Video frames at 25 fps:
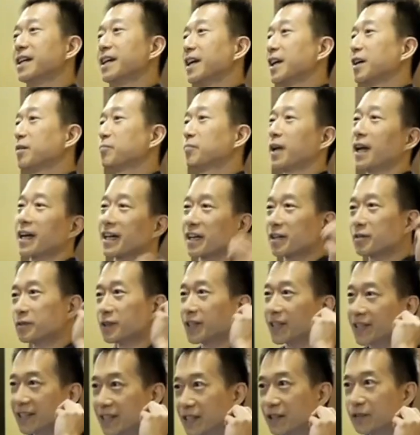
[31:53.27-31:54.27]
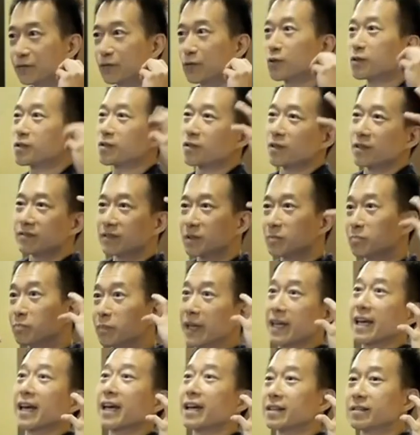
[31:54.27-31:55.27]
and plug in with their earphones or even
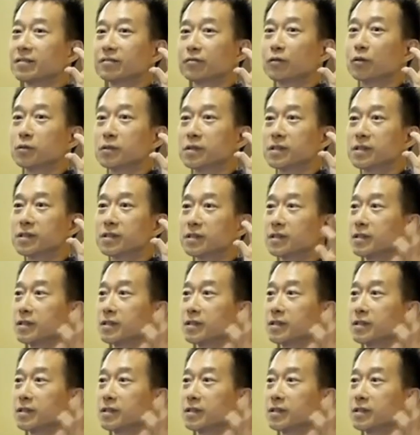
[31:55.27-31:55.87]
big headphones.